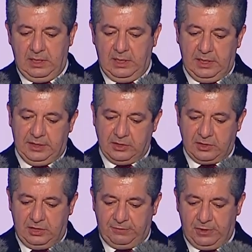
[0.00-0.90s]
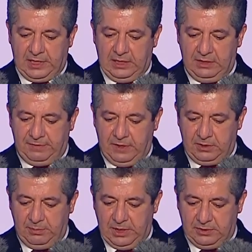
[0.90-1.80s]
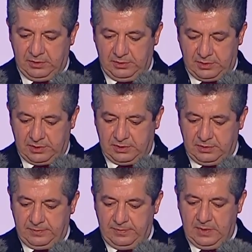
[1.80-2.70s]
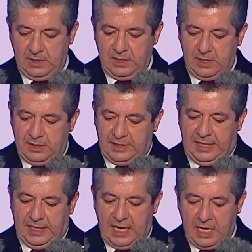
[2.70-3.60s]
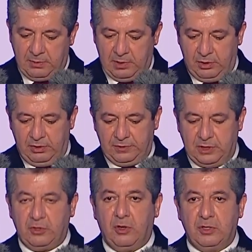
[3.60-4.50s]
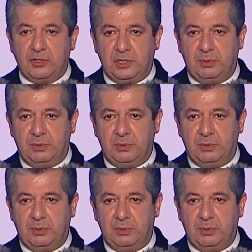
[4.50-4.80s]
Let us not forget the fundamentals. The enabler of technology